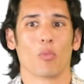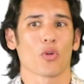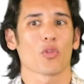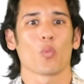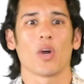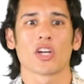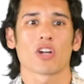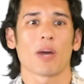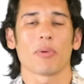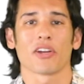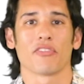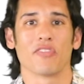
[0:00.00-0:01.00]
more than one
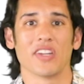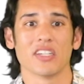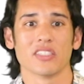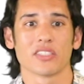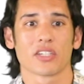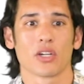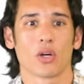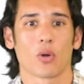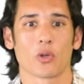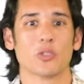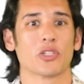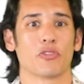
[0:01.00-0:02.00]
crop on a field,
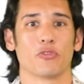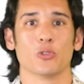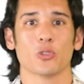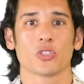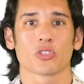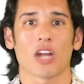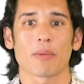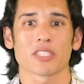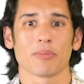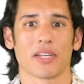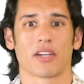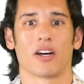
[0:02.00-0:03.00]
or using food scraps
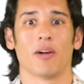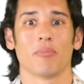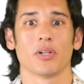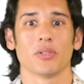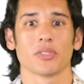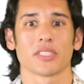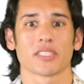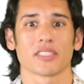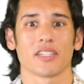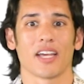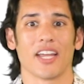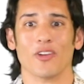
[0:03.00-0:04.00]
to make
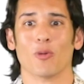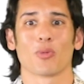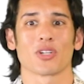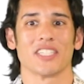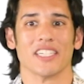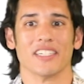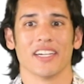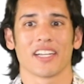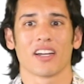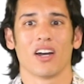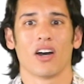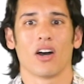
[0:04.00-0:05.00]
compost, and no more tilling,